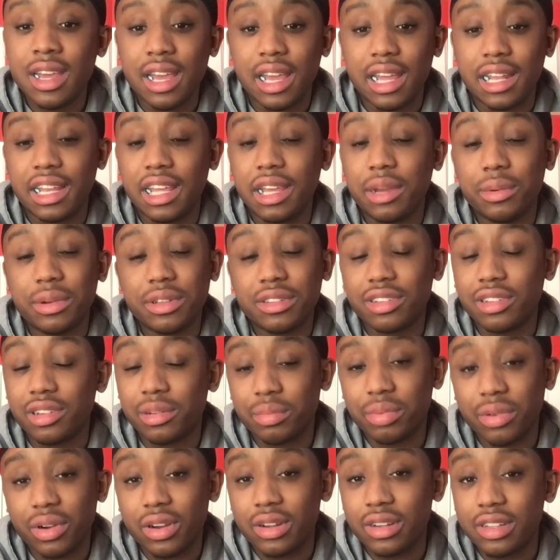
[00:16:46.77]
And then he went to
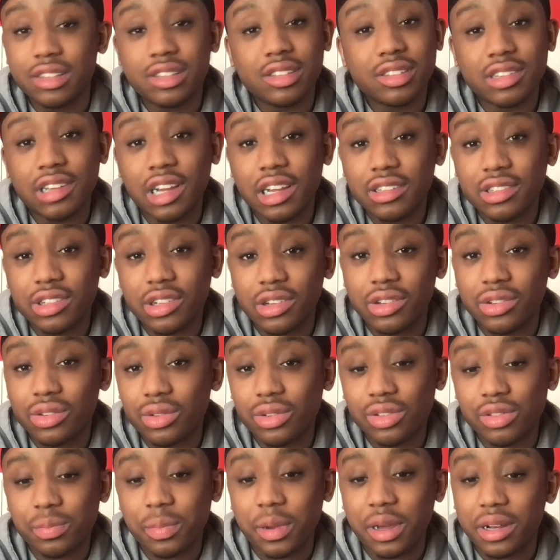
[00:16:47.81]
LeBron. He just got turned into
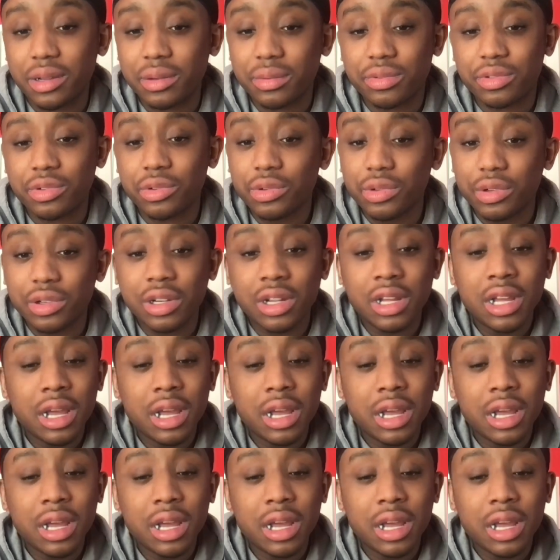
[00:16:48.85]
a spot-up shooter.